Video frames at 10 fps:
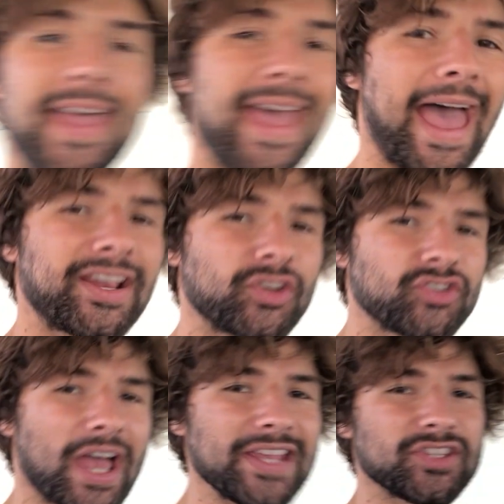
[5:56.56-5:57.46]

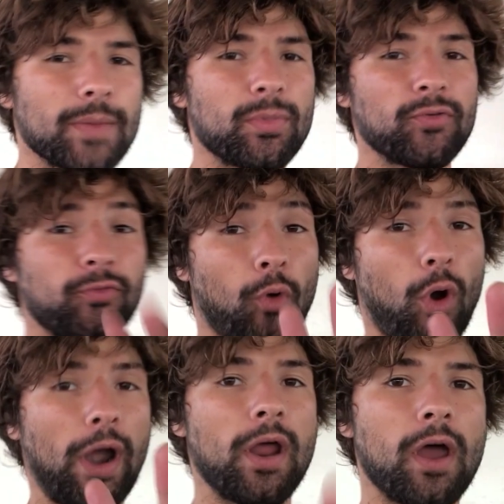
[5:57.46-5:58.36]
Exercise number 4.
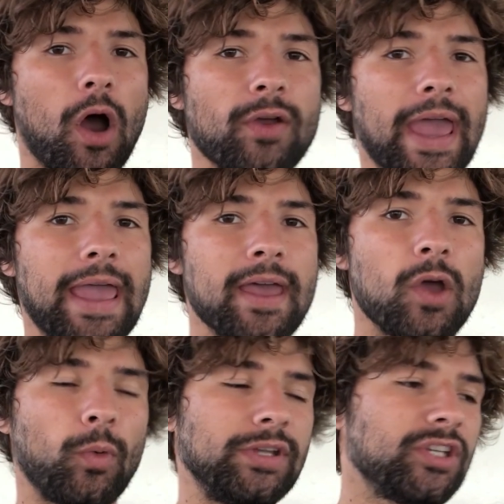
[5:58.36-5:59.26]
Okay,
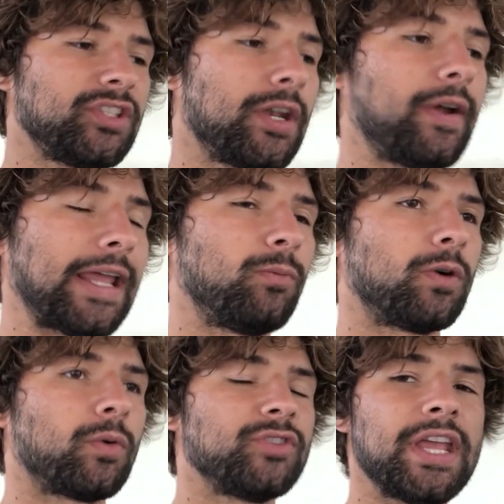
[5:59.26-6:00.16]
we just did our inward
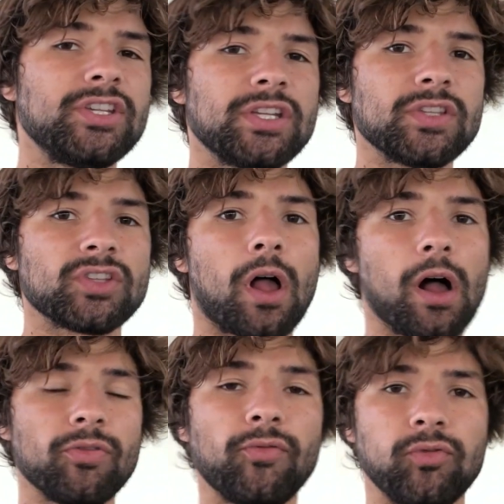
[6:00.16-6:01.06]
rotations
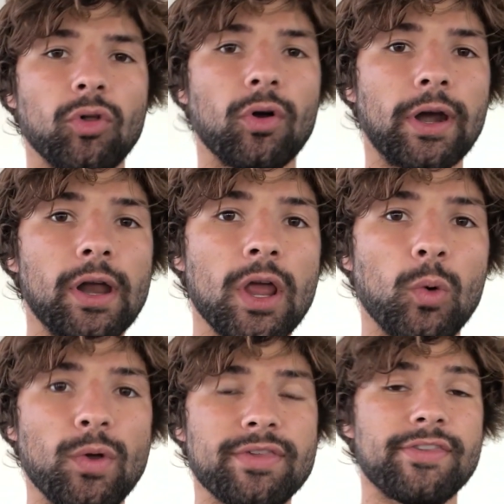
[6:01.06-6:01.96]
on the floor
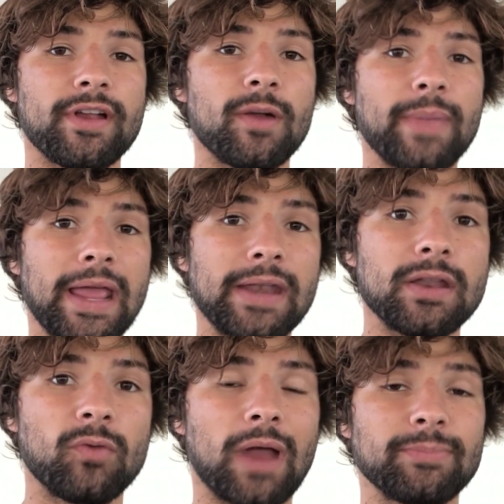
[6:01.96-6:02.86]
with a TheraBand
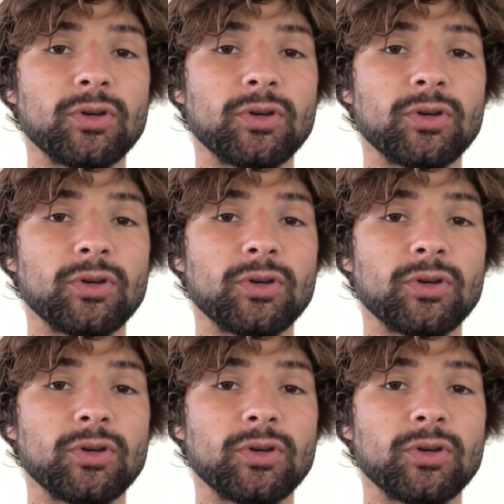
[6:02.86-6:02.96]
wrapped